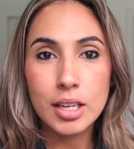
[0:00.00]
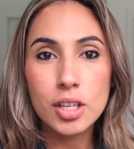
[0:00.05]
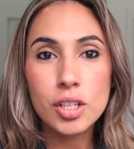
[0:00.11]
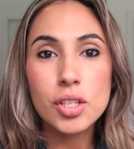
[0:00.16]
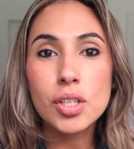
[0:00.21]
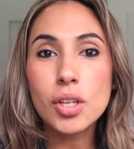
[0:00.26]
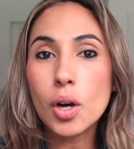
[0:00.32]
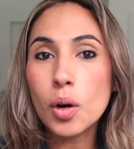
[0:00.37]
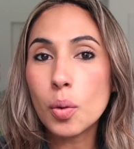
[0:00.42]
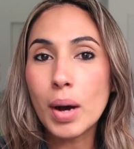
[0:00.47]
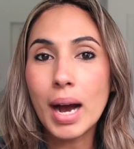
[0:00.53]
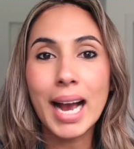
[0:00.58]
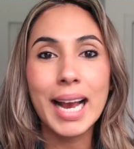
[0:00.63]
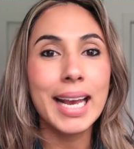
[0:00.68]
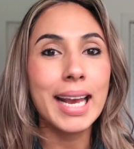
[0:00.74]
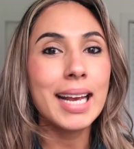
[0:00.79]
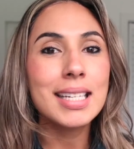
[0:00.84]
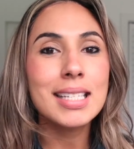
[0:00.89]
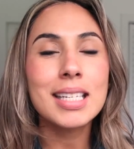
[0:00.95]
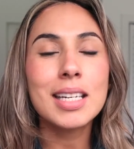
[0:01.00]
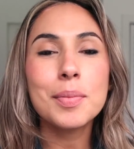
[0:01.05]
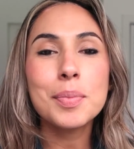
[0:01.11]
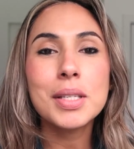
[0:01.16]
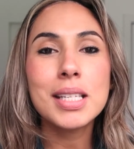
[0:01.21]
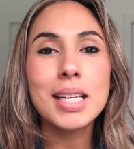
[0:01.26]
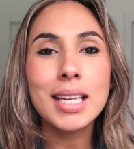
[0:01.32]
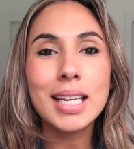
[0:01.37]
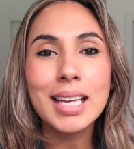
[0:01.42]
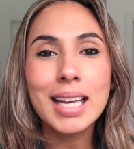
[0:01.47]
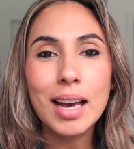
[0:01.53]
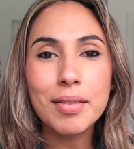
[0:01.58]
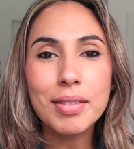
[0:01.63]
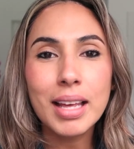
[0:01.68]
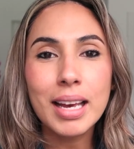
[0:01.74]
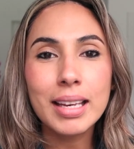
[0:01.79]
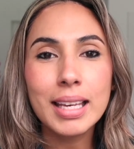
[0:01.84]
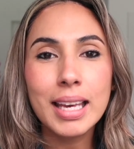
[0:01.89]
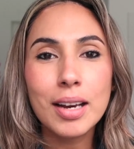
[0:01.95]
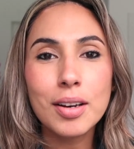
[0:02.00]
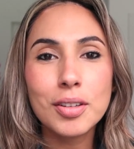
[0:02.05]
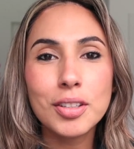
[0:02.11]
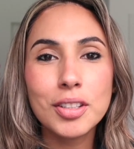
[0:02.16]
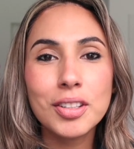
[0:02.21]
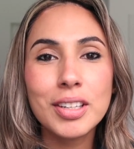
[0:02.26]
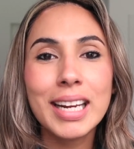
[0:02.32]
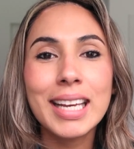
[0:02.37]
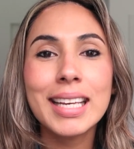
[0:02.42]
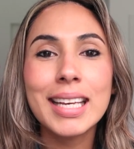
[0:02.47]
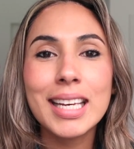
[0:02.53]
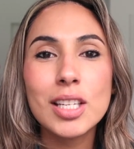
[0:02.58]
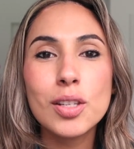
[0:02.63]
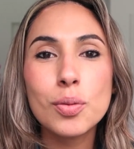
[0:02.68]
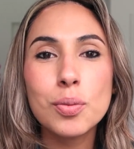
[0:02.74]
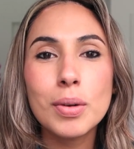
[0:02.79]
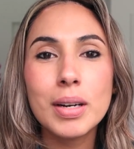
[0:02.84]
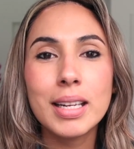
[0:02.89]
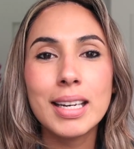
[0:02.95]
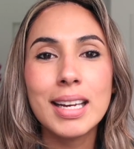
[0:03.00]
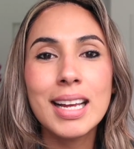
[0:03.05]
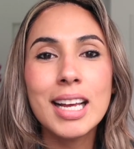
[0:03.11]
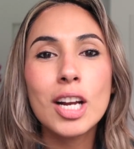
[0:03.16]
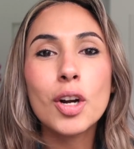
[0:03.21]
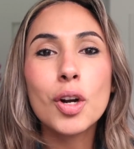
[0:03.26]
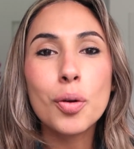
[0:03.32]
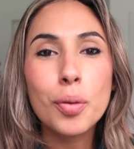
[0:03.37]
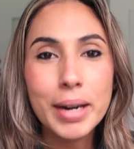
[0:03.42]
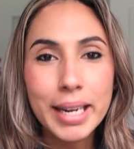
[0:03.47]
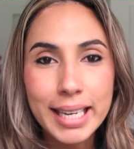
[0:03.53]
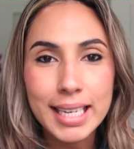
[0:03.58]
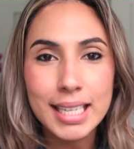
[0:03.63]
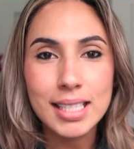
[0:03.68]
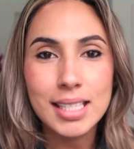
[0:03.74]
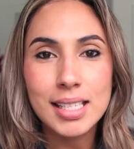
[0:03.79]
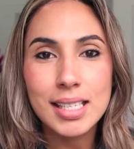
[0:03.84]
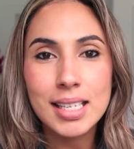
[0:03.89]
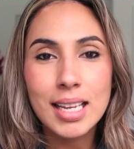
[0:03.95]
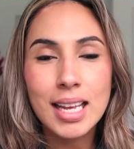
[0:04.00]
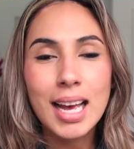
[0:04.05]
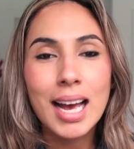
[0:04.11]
so I ended up sending out that counter and guess what? Crickets.